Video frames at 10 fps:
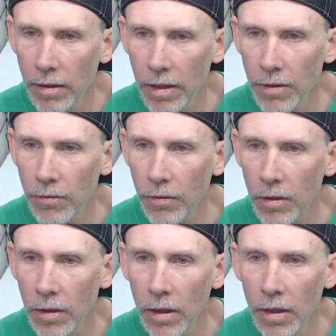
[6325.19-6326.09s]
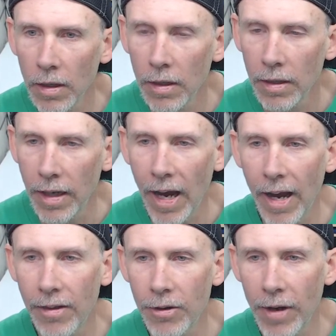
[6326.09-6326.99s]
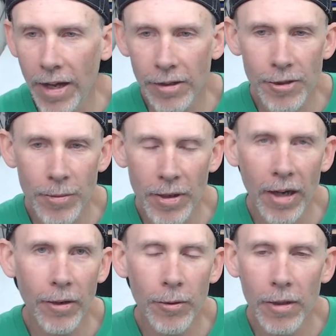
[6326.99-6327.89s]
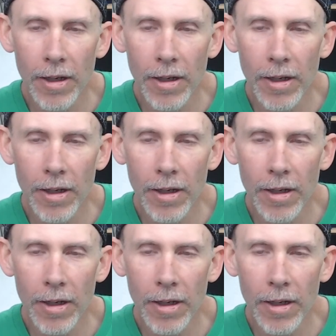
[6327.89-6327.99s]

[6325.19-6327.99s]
Thank you for, yeah, the new handle should be kind of cool.